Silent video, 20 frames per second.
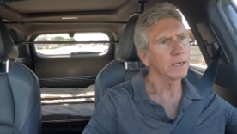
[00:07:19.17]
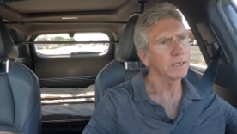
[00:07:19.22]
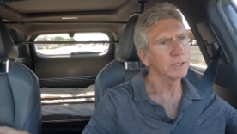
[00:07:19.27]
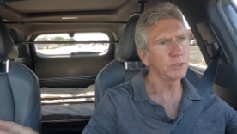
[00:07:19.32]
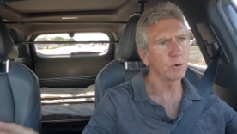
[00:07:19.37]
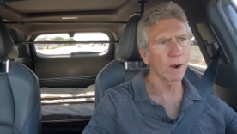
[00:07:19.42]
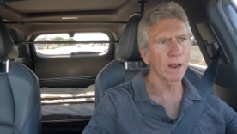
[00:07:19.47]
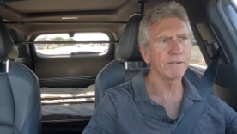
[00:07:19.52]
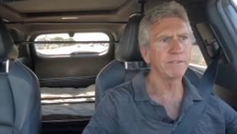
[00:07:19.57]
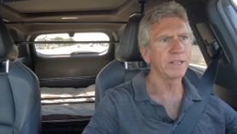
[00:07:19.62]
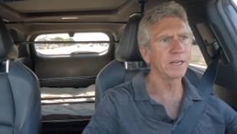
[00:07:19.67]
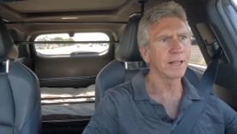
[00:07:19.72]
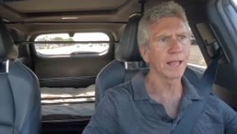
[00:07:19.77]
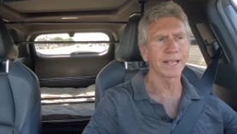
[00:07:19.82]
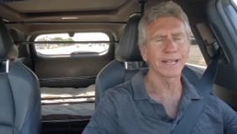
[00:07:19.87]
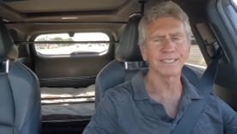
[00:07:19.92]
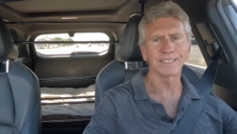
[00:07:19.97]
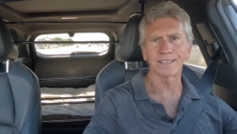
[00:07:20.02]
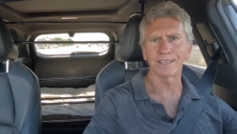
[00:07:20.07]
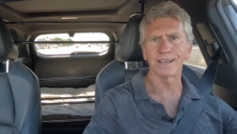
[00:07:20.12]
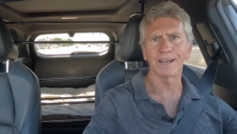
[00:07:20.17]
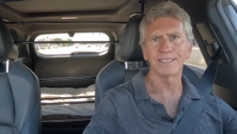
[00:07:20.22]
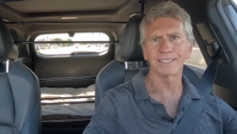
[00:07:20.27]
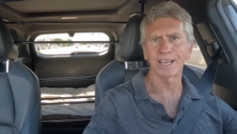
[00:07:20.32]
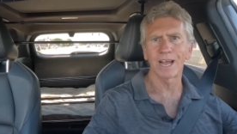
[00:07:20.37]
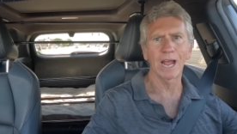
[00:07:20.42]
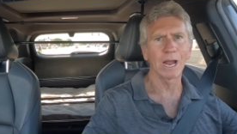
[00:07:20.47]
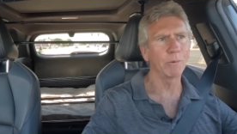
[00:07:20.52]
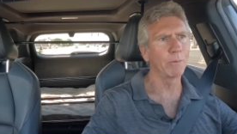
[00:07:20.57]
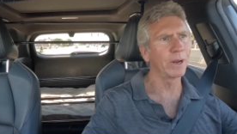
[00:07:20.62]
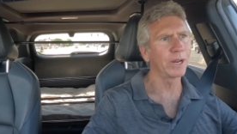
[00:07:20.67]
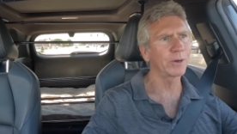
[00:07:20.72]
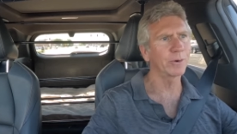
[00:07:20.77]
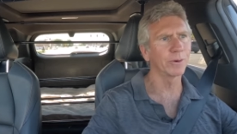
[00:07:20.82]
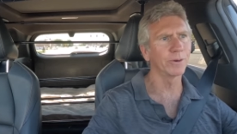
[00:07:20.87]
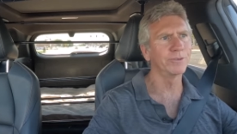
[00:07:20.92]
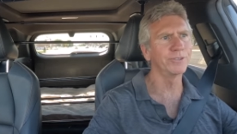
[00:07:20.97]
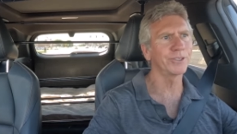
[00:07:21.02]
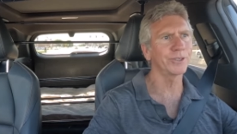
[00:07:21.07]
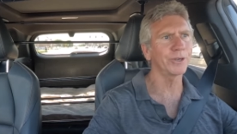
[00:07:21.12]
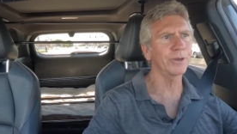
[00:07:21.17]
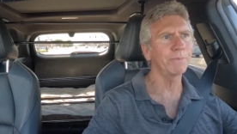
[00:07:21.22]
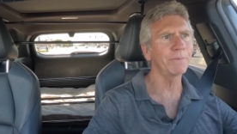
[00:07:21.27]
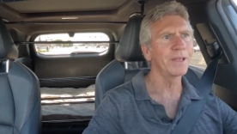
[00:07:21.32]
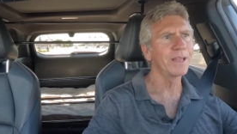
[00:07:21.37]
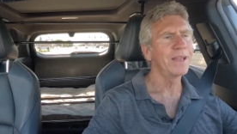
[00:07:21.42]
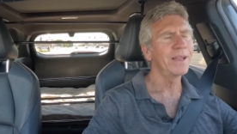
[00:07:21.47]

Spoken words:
driving like as a highway cruiser.